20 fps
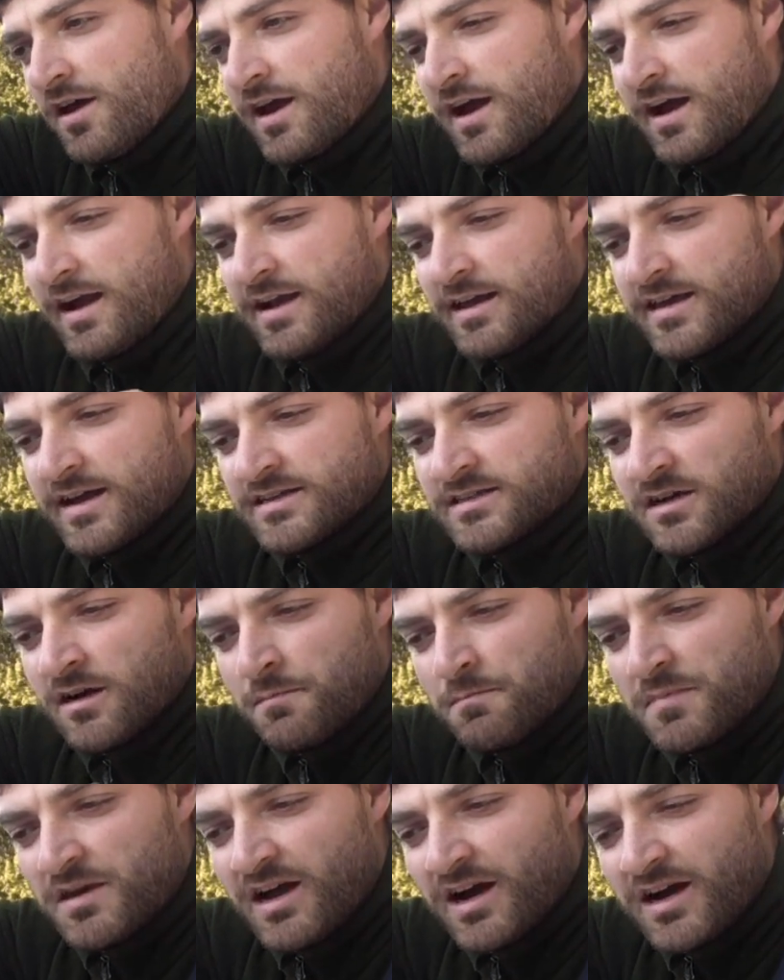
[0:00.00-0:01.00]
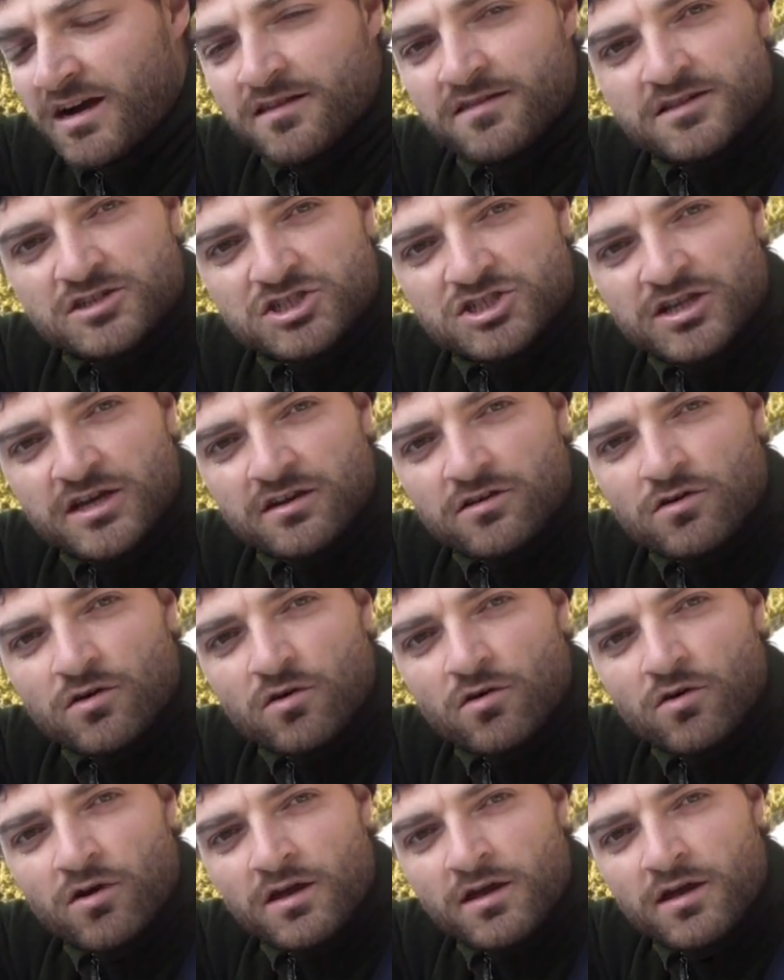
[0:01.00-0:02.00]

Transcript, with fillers: and it gets up behind the shingle